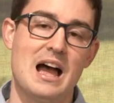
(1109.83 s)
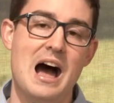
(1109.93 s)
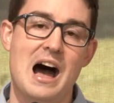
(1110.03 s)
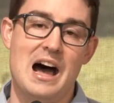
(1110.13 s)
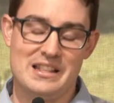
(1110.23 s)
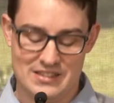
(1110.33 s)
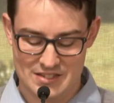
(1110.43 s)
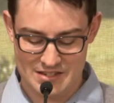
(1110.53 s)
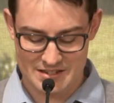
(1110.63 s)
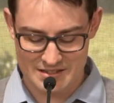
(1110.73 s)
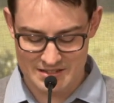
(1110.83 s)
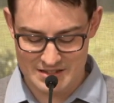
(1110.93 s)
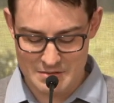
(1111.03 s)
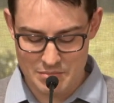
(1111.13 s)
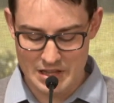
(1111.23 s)
hearts.
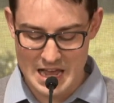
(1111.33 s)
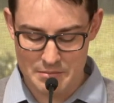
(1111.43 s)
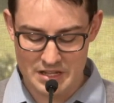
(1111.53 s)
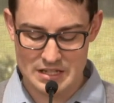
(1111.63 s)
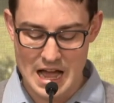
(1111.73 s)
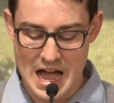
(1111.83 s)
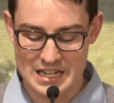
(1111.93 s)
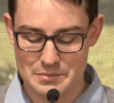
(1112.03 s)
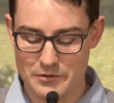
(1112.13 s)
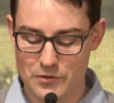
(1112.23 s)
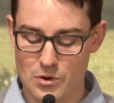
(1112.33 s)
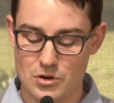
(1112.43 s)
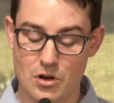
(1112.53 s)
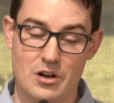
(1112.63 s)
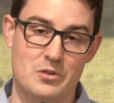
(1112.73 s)
Blameless hearts before
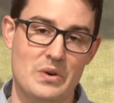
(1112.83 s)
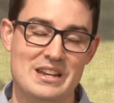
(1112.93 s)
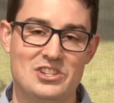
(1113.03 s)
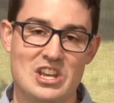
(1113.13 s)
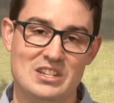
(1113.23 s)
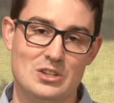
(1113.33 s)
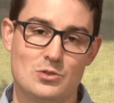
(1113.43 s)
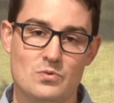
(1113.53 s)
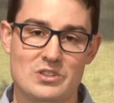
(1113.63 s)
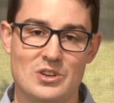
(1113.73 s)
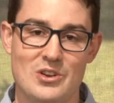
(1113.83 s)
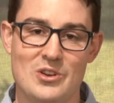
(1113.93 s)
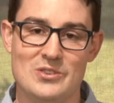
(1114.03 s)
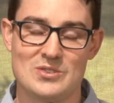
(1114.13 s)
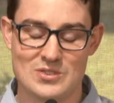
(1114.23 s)
God when Jesus
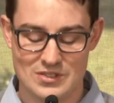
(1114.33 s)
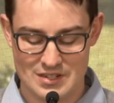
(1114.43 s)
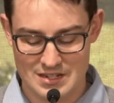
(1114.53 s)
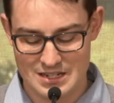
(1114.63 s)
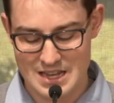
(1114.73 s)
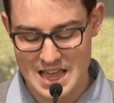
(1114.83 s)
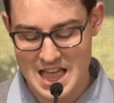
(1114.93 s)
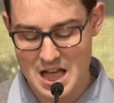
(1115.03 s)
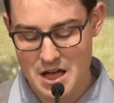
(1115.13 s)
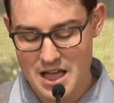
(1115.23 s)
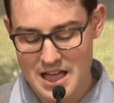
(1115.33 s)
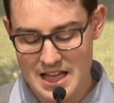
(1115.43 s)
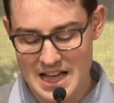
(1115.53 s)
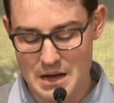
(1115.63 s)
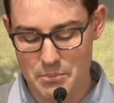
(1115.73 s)
returns.
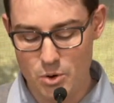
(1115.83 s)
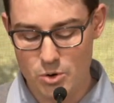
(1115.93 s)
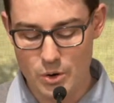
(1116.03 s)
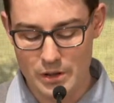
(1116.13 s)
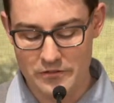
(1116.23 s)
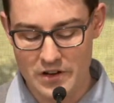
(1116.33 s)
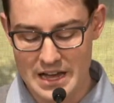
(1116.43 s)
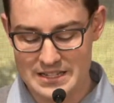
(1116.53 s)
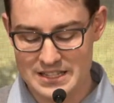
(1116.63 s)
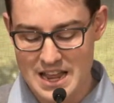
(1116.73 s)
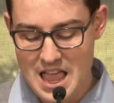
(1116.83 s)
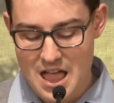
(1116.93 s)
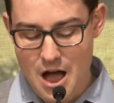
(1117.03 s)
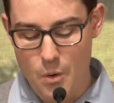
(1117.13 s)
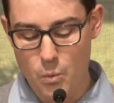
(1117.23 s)
Paul qualifies
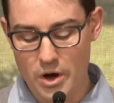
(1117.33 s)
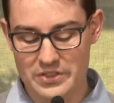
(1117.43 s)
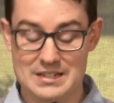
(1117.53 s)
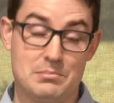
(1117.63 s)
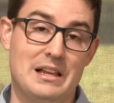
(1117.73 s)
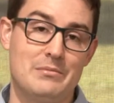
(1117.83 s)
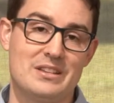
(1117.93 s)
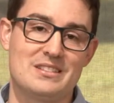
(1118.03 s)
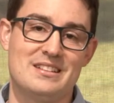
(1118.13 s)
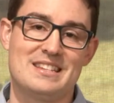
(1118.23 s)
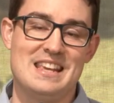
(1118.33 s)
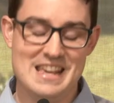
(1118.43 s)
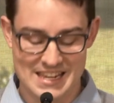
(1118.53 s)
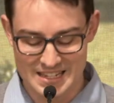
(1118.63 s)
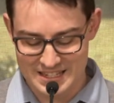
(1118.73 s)
what this blamelessness
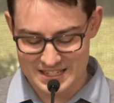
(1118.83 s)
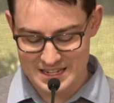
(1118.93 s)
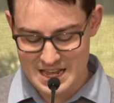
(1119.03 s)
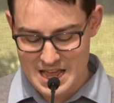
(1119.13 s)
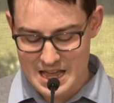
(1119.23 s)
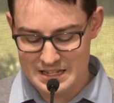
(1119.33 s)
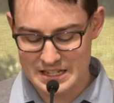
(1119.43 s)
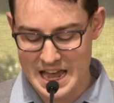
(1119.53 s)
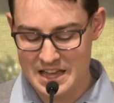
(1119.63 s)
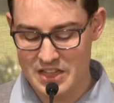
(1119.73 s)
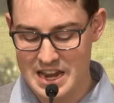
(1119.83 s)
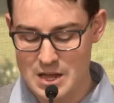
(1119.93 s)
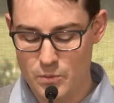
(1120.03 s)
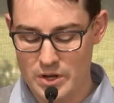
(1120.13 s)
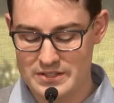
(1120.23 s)
is, saying that he
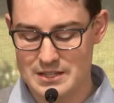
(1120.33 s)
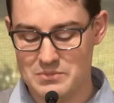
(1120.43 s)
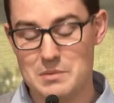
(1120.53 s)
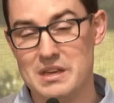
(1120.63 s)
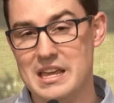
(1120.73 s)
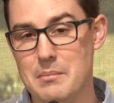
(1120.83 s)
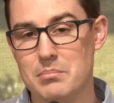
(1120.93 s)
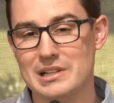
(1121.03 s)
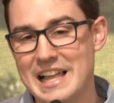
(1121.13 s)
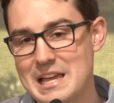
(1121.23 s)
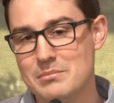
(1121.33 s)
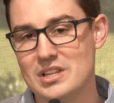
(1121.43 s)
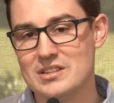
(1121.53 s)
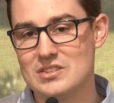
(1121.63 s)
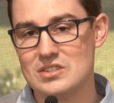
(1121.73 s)
wants them to be
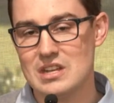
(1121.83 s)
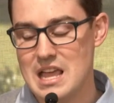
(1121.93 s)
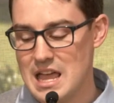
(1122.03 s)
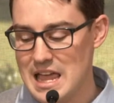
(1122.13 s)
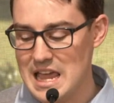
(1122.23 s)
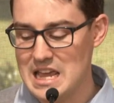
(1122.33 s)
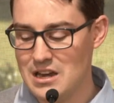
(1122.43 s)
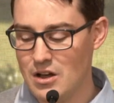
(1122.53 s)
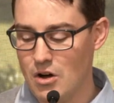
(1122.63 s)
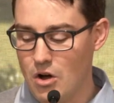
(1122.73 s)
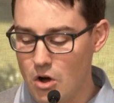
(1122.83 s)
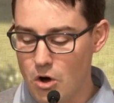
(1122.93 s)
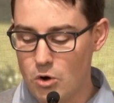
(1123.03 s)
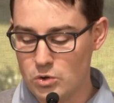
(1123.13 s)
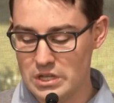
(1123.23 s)
blameless in
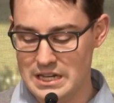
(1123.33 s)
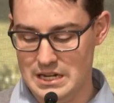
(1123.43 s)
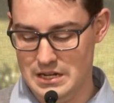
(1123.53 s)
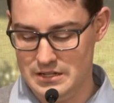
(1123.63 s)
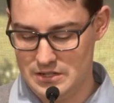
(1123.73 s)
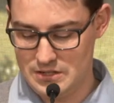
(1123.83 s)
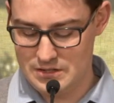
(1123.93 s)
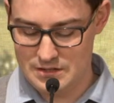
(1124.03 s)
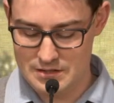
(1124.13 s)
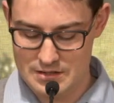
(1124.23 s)
holiness.